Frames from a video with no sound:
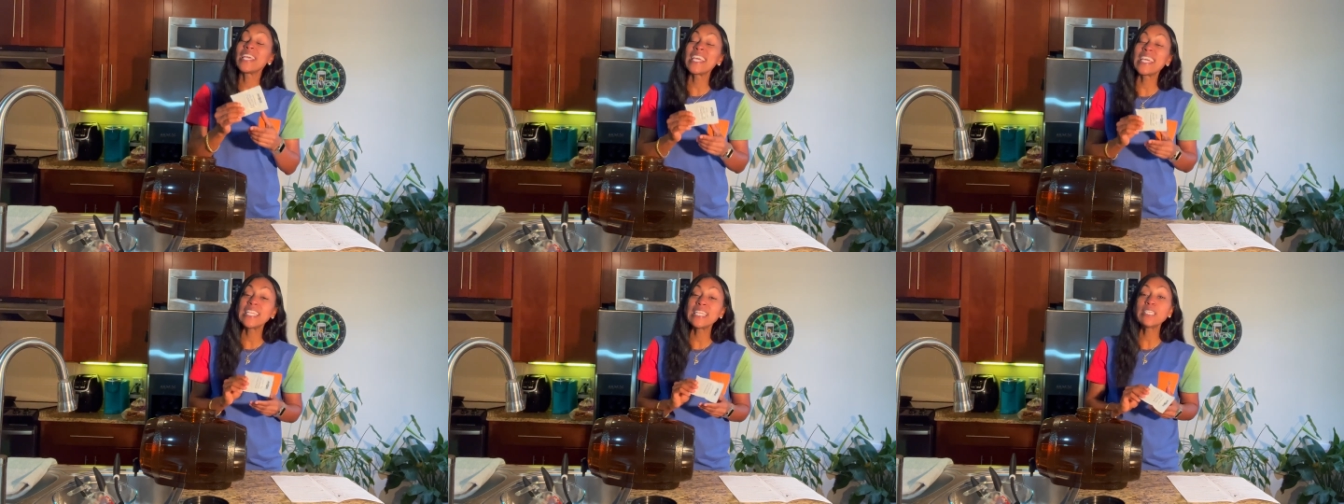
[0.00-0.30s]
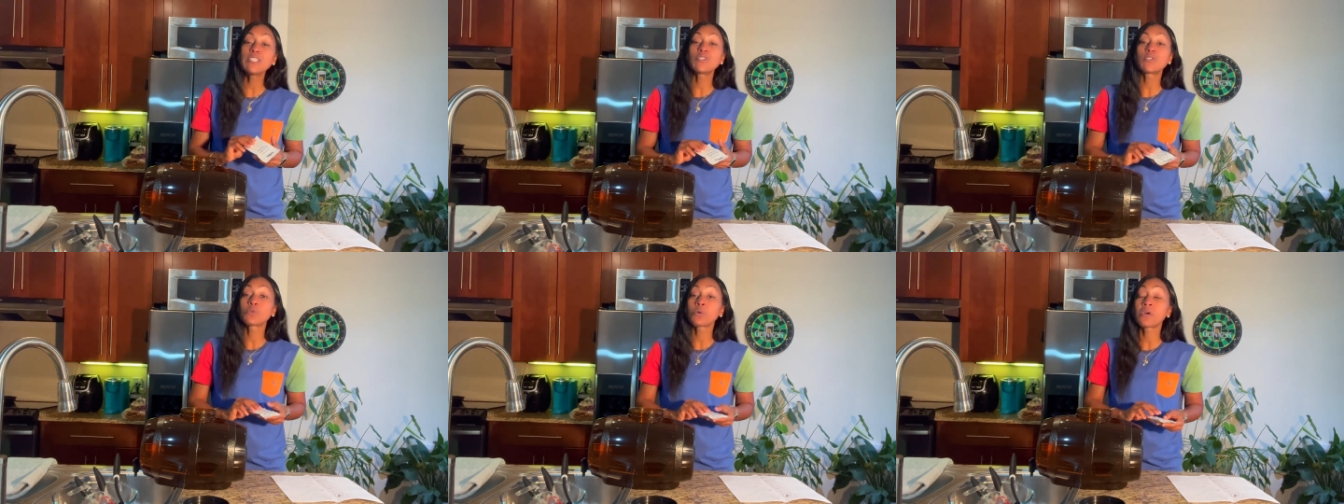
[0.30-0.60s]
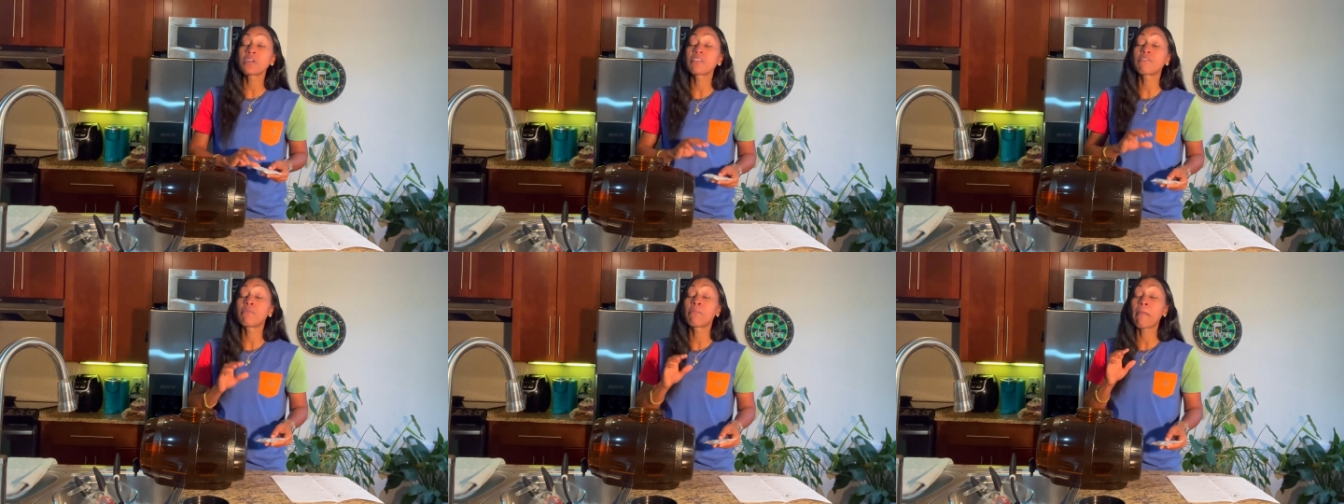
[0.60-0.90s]
any
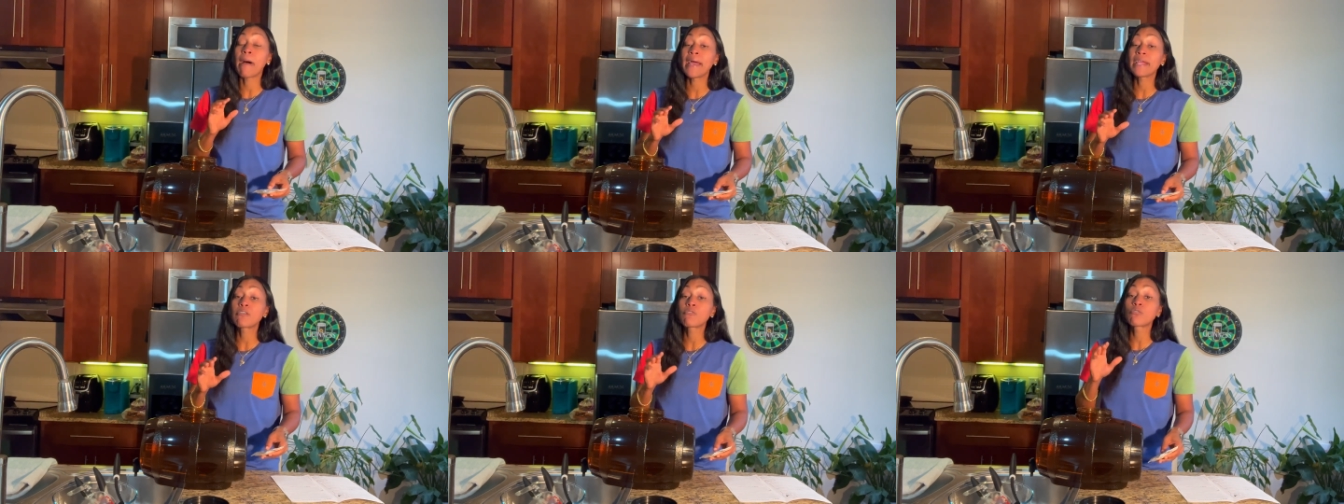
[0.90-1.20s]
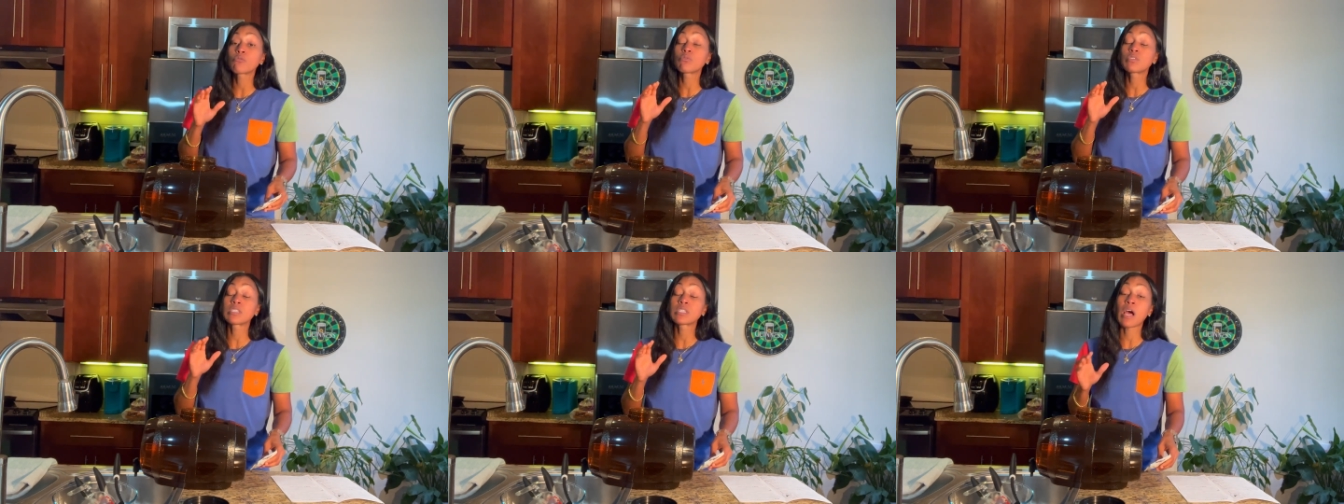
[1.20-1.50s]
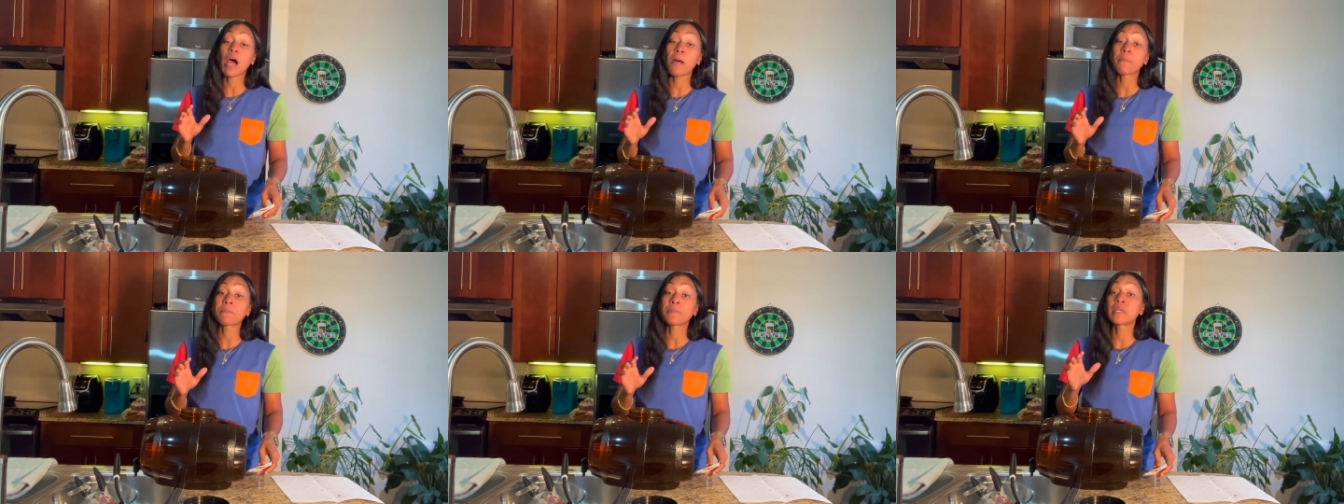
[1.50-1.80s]
sort of
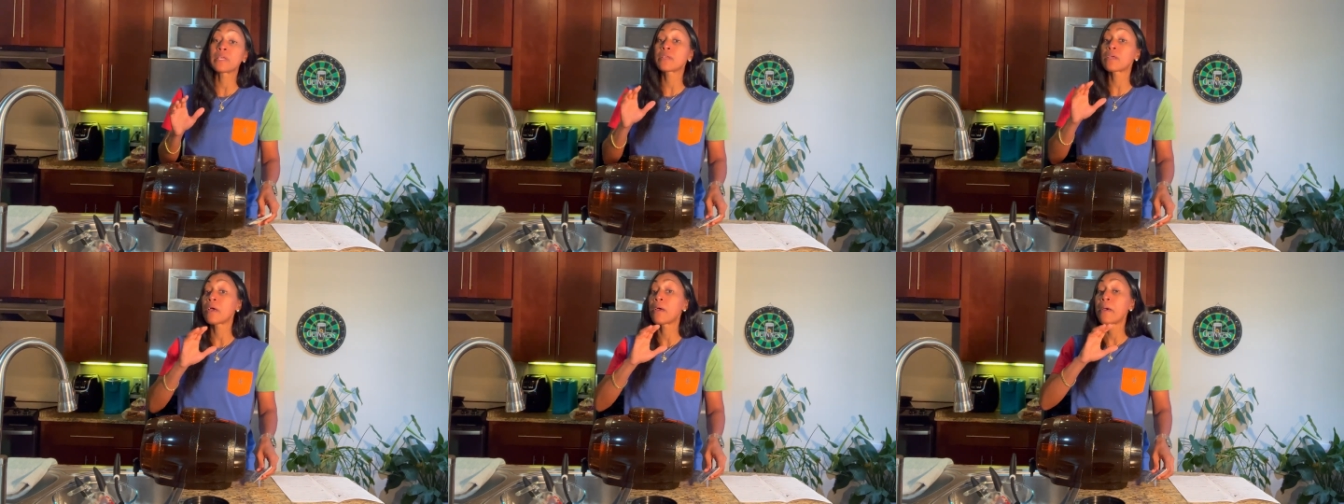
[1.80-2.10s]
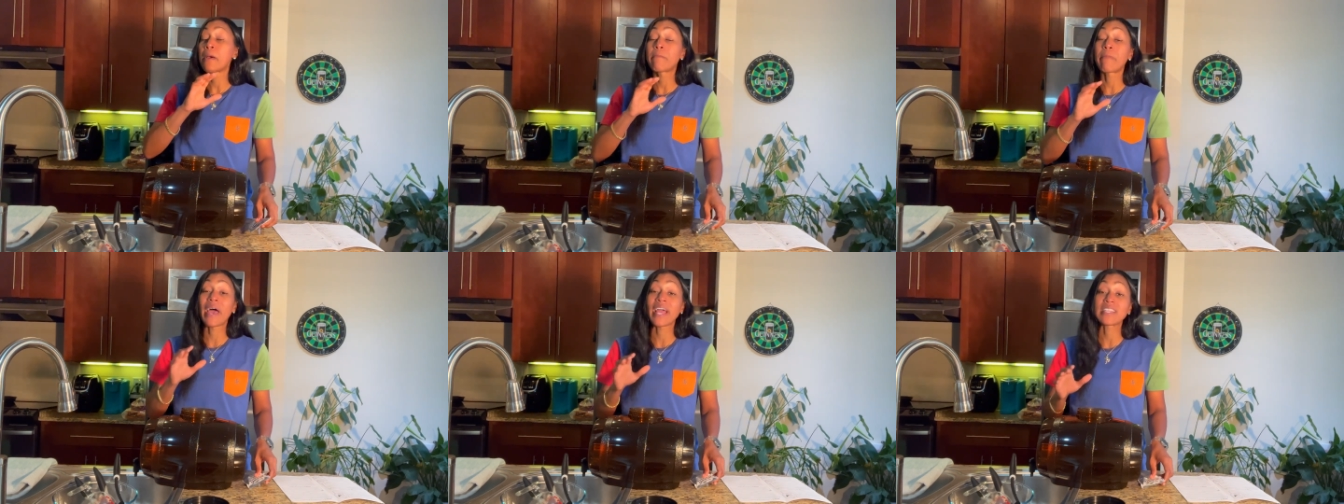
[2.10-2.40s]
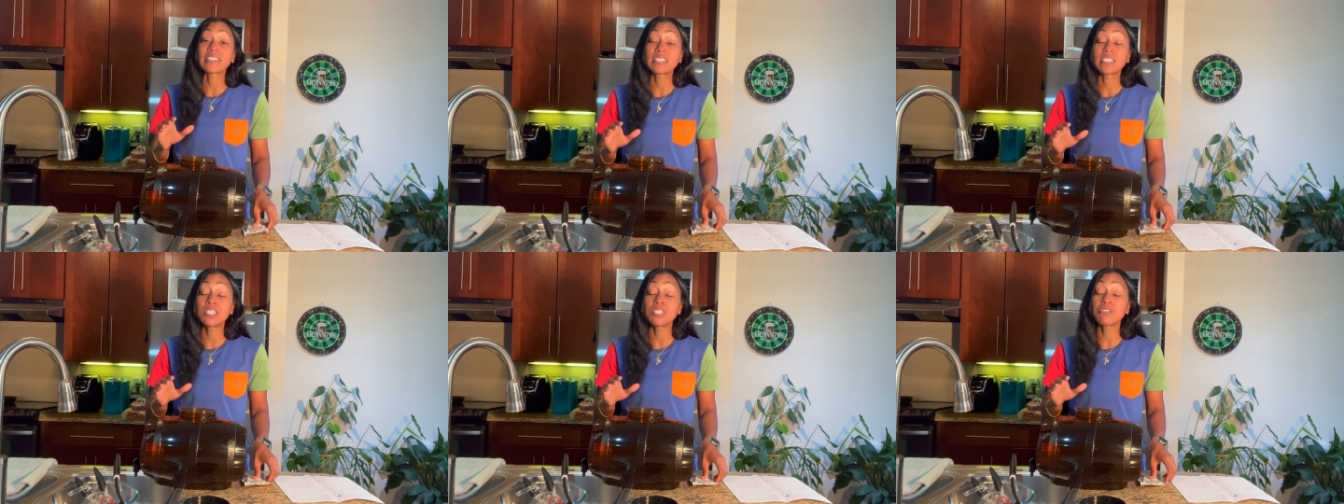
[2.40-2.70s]
microscopic
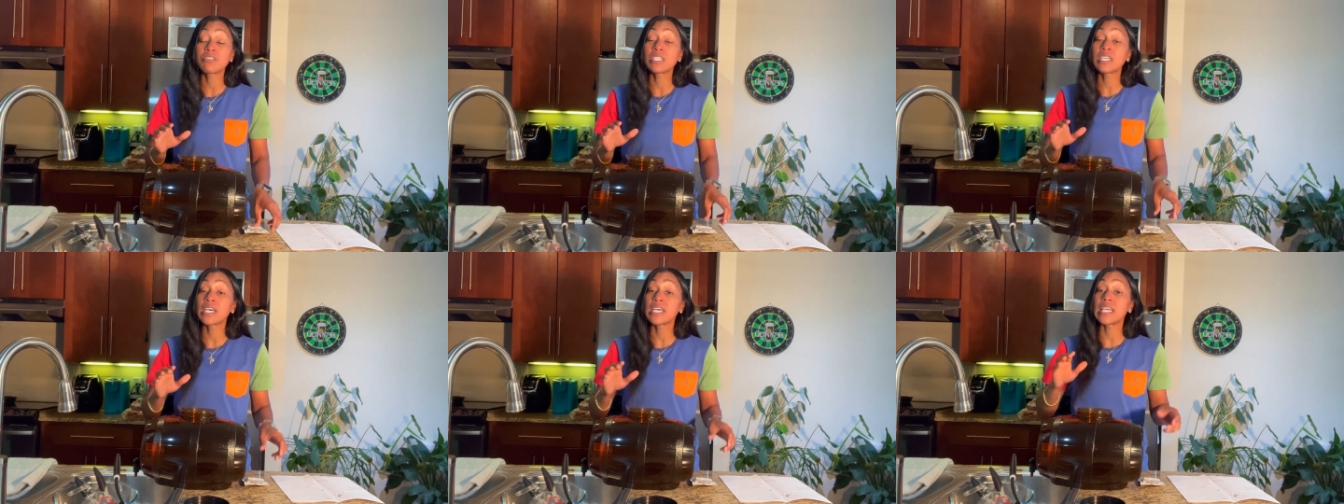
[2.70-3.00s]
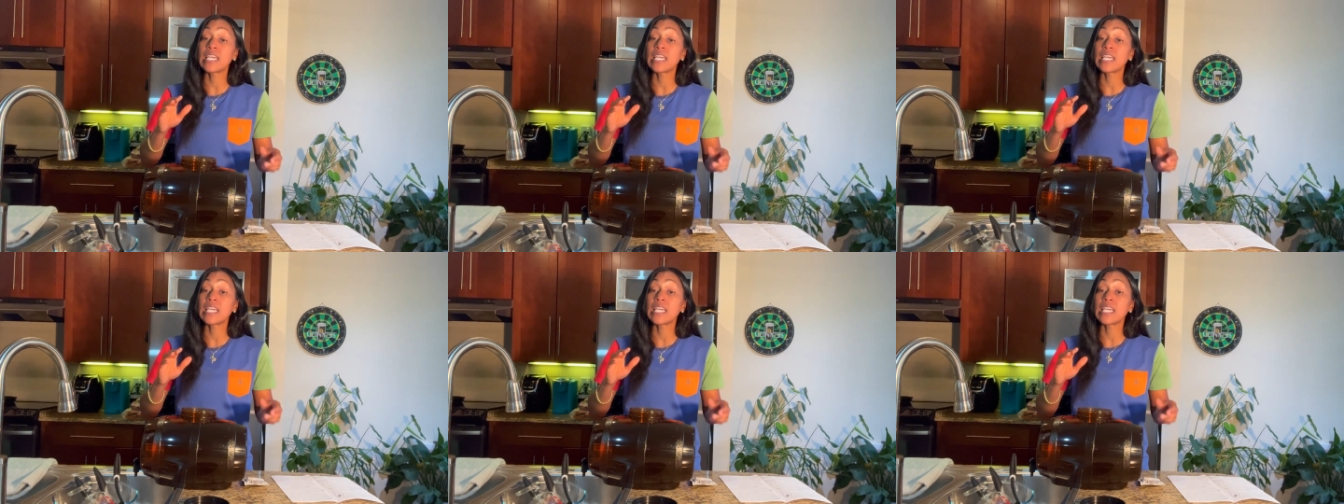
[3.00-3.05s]
bacteria,